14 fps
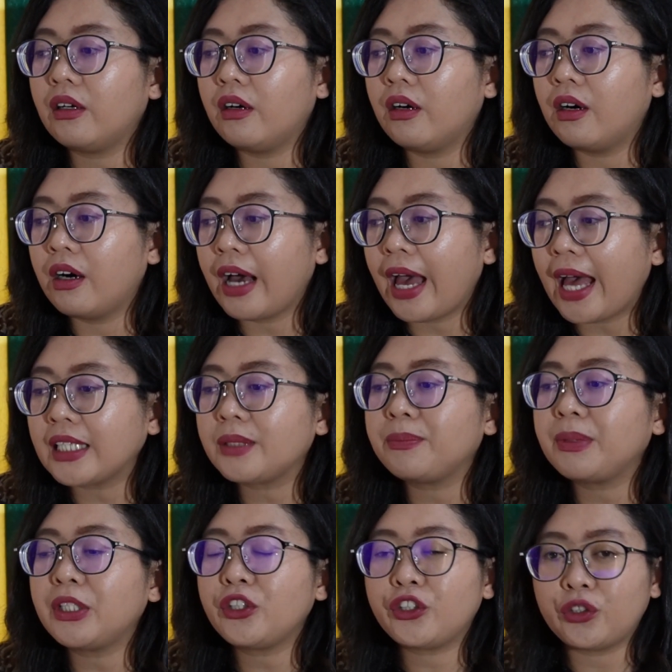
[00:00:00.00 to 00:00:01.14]
has
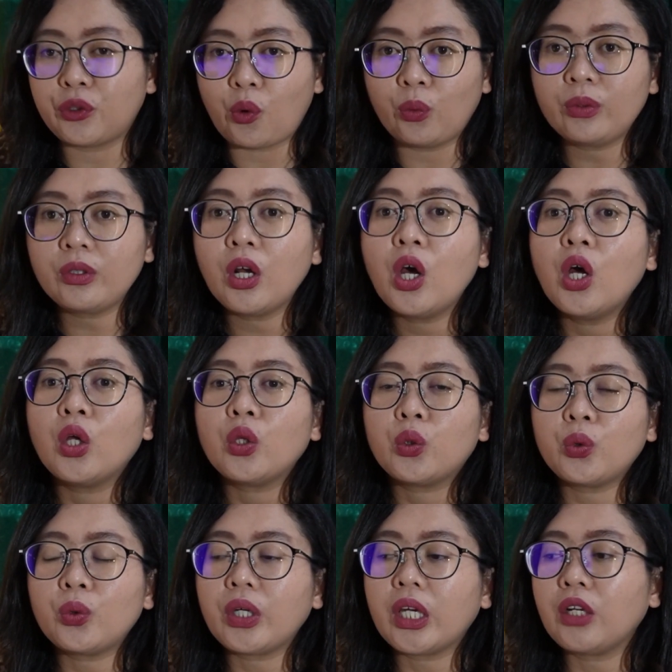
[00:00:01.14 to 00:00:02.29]
been shown
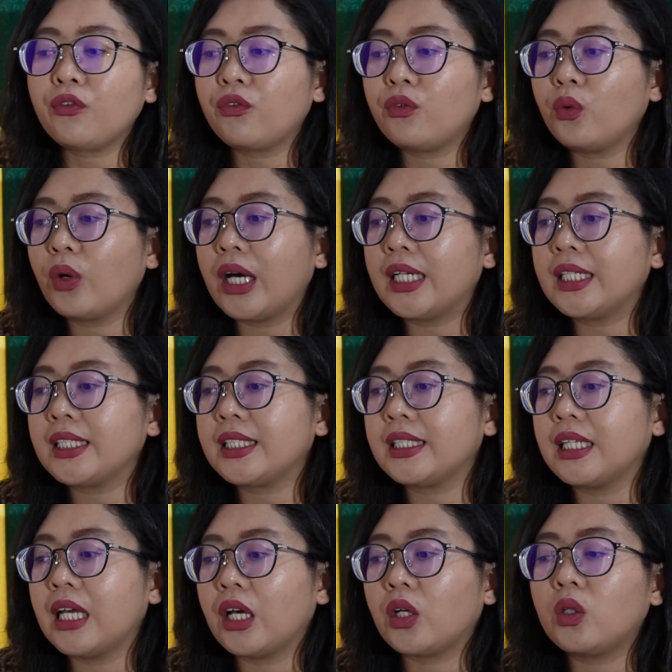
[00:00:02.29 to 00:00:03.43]
to influence
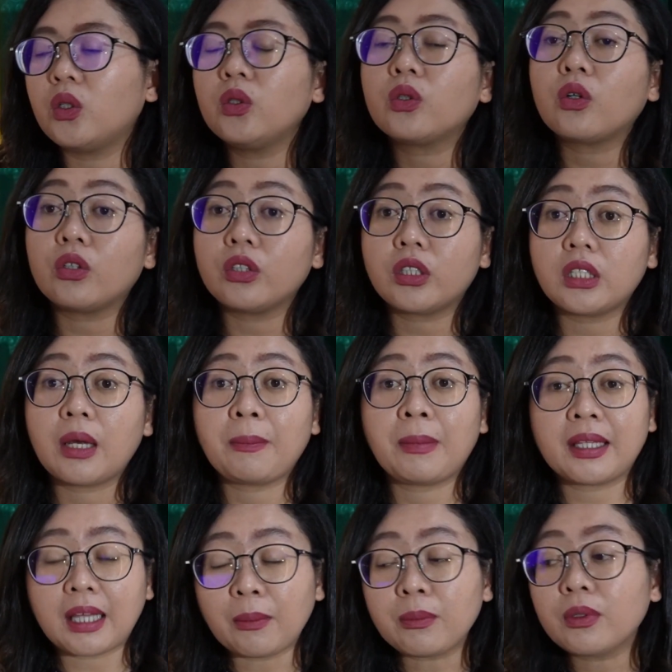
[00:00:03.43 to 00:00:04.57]
glucose
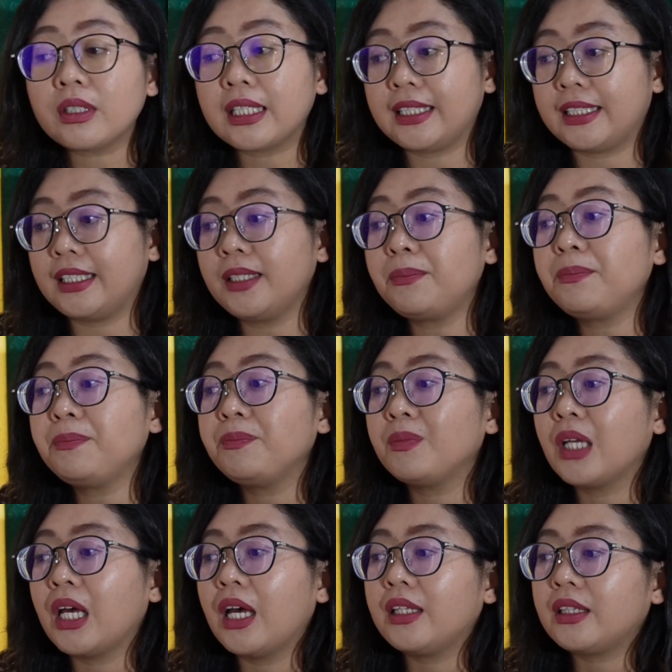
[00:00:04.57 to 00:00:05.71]
metabolism,
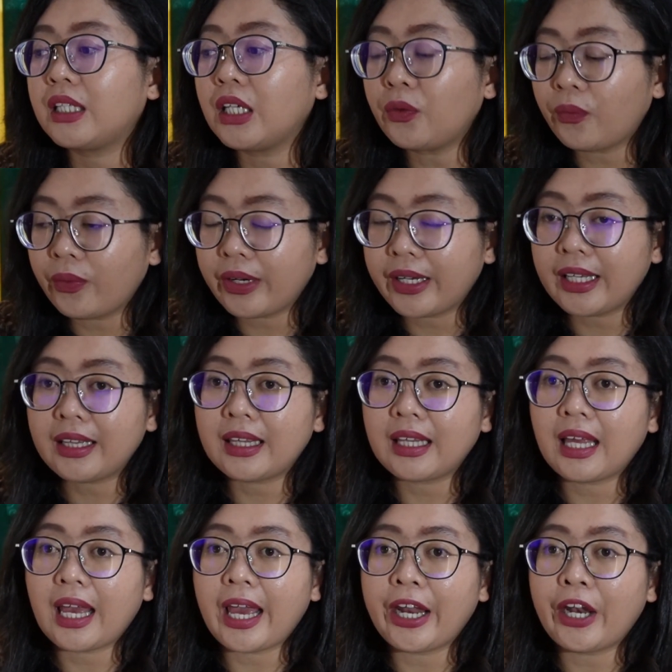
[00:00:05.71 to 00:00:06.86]
thyroid
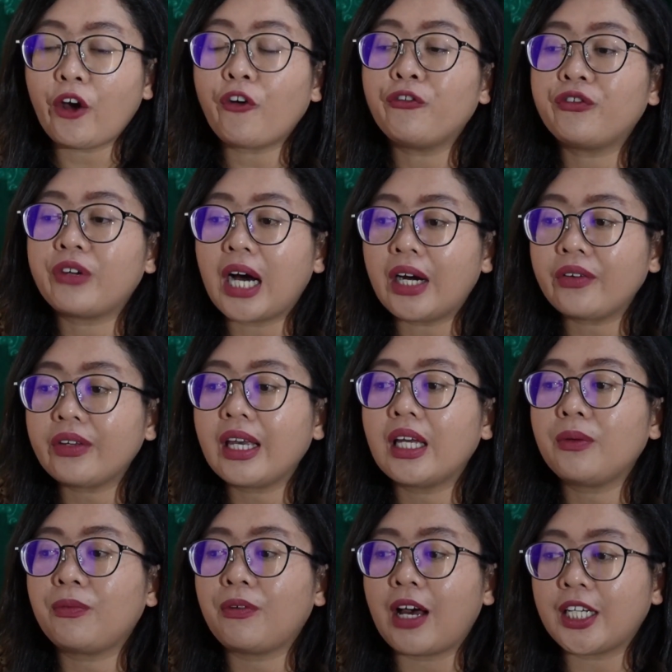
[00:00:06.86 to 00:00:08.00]
and
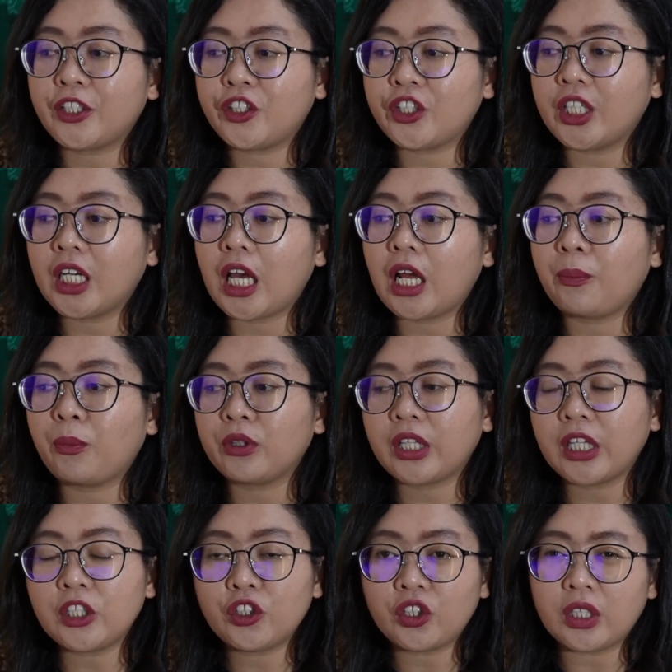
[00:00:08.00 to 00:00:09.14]
ovarian function, and
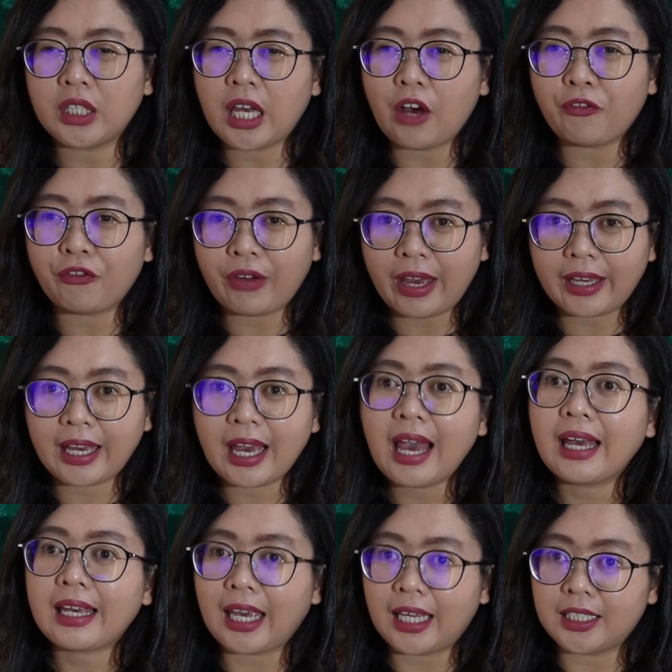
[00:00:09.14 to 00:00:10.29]
potentially affect
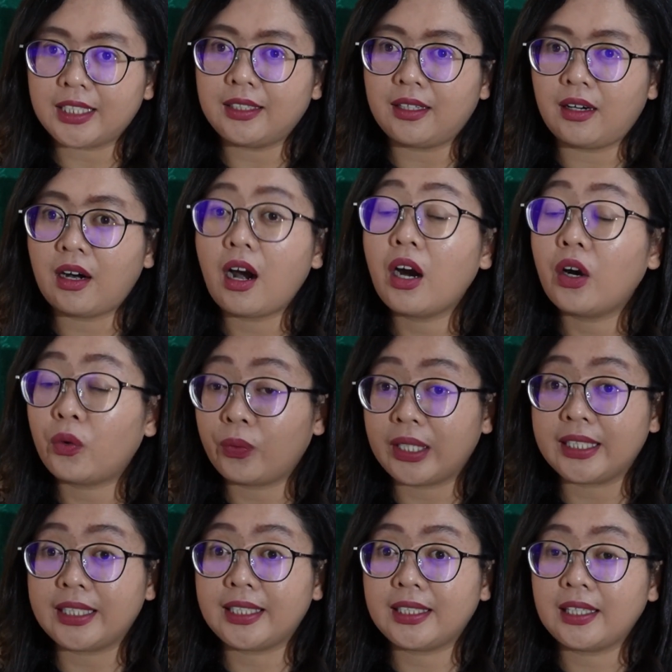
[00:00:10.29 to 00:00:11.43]
cancer
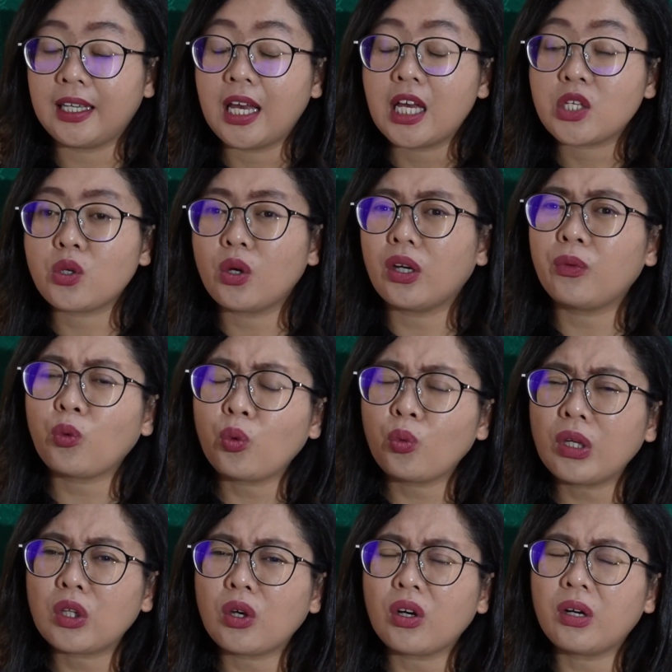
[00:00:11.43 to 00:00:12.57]
risk. So if
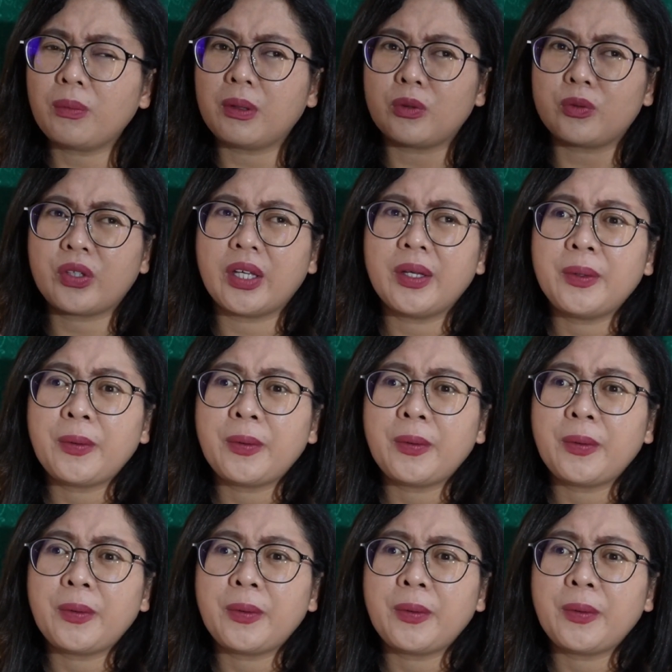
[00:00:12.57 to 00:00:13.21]
we talk about